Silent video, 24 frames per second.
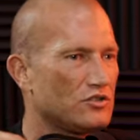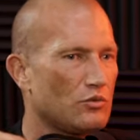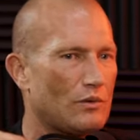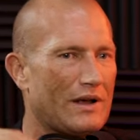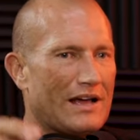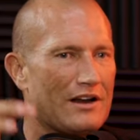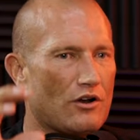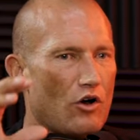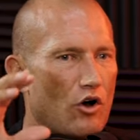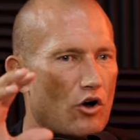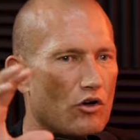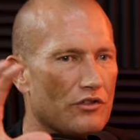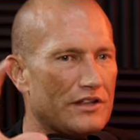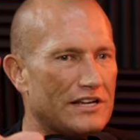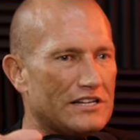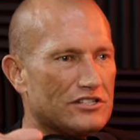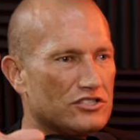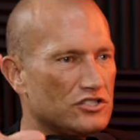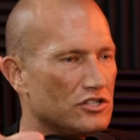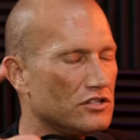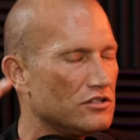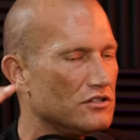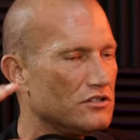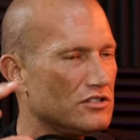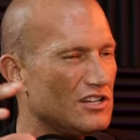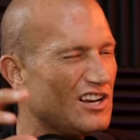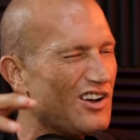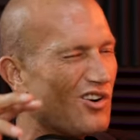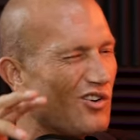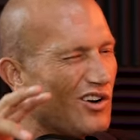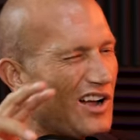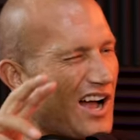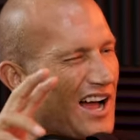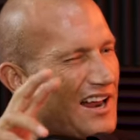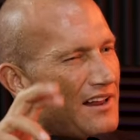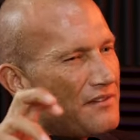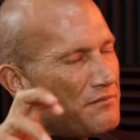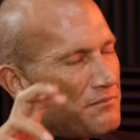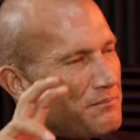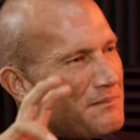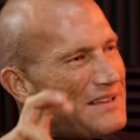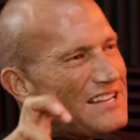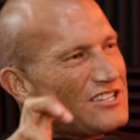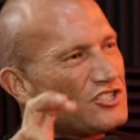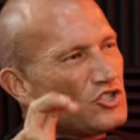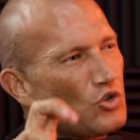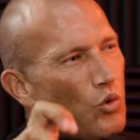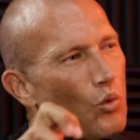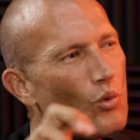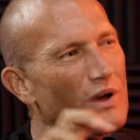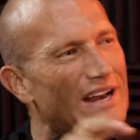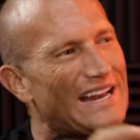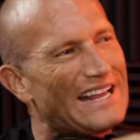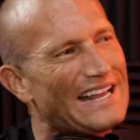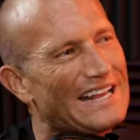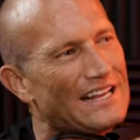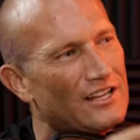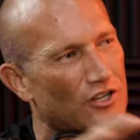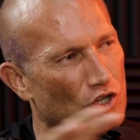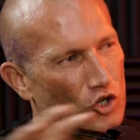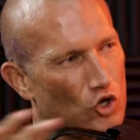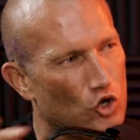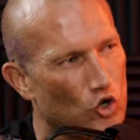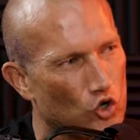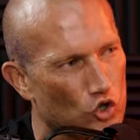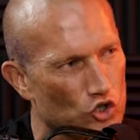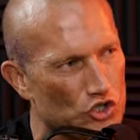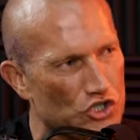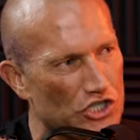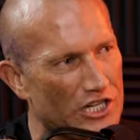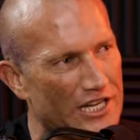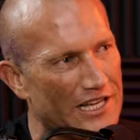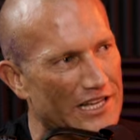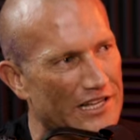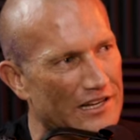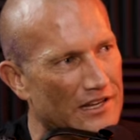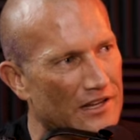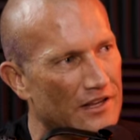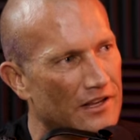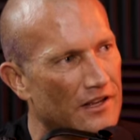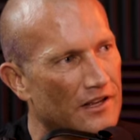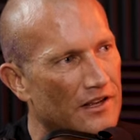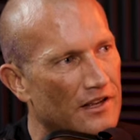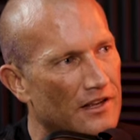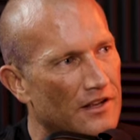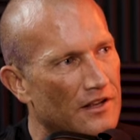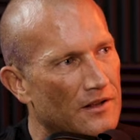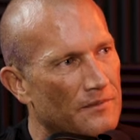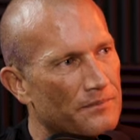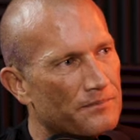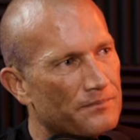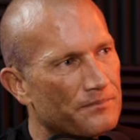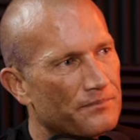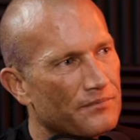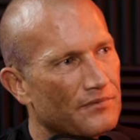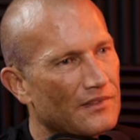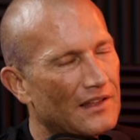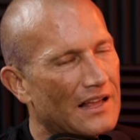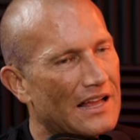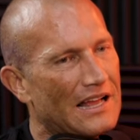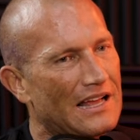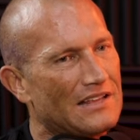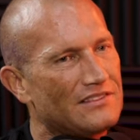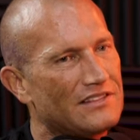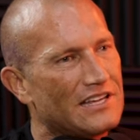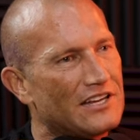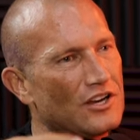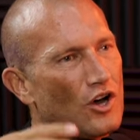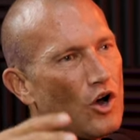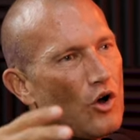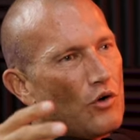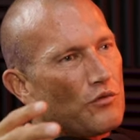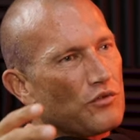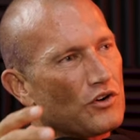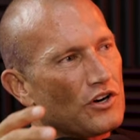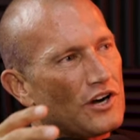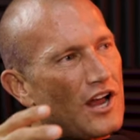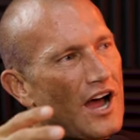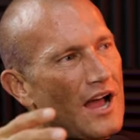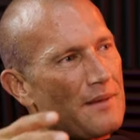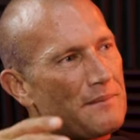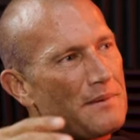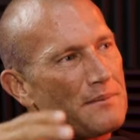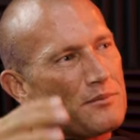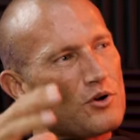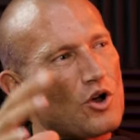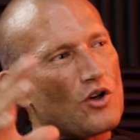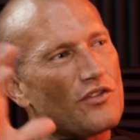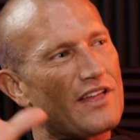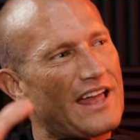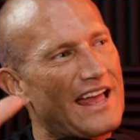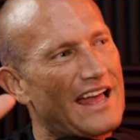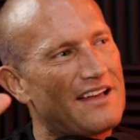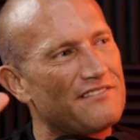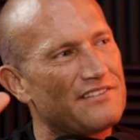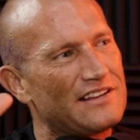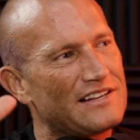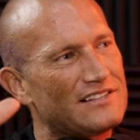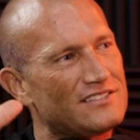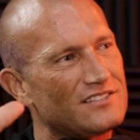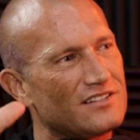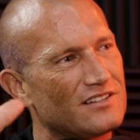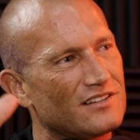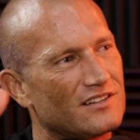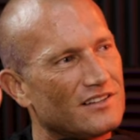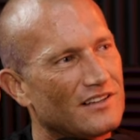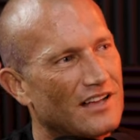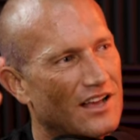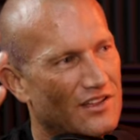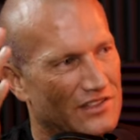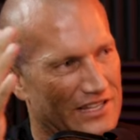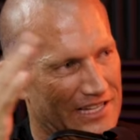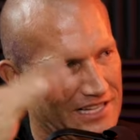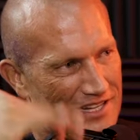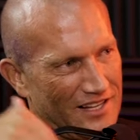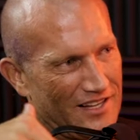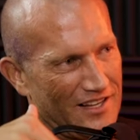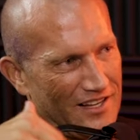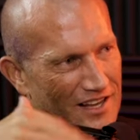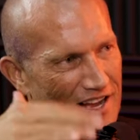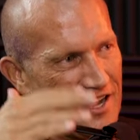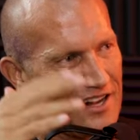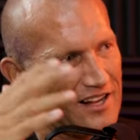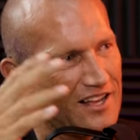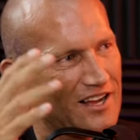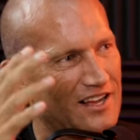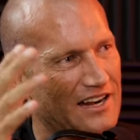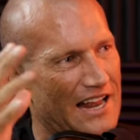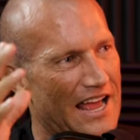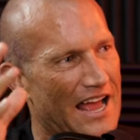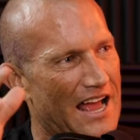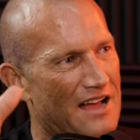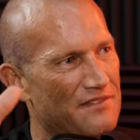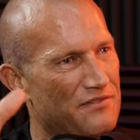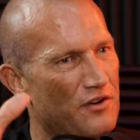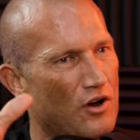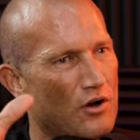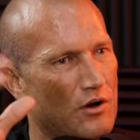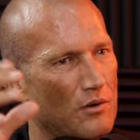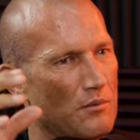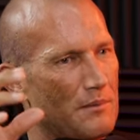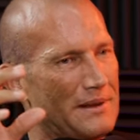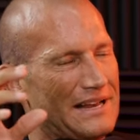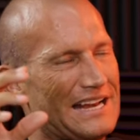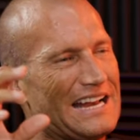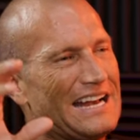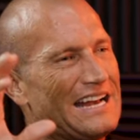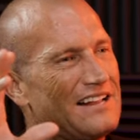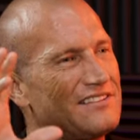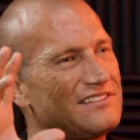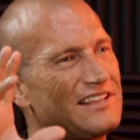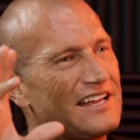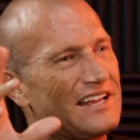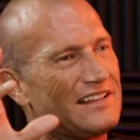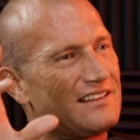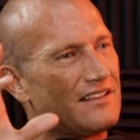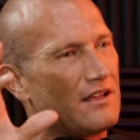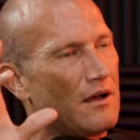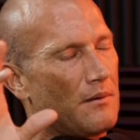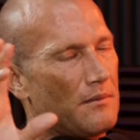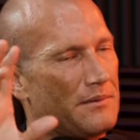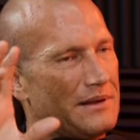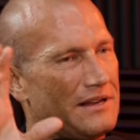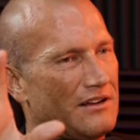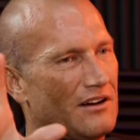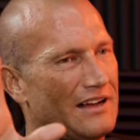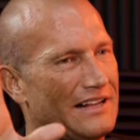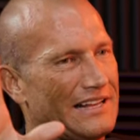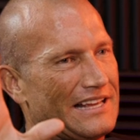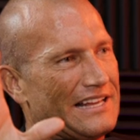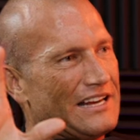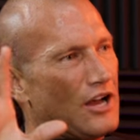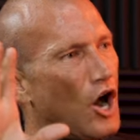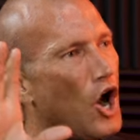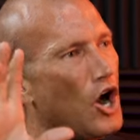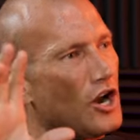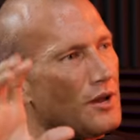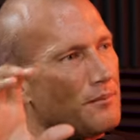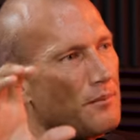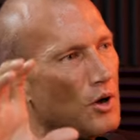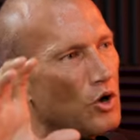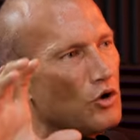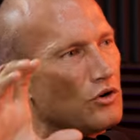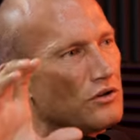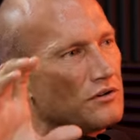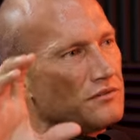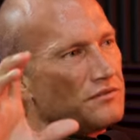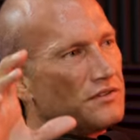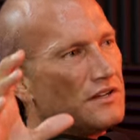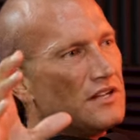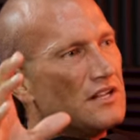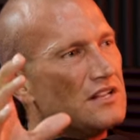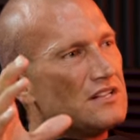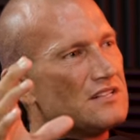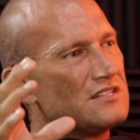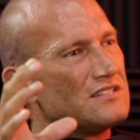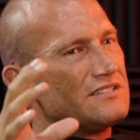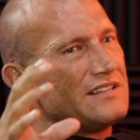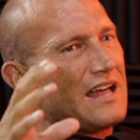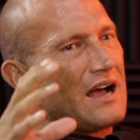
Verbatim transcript: We had all these, you know, kind of mid-20 cool shit. Mm-hmm. And then overnight, remember all the heavies, mm-hmm. how they got cut in half? I mean, anything, I mean, like in automotive mm-hmm.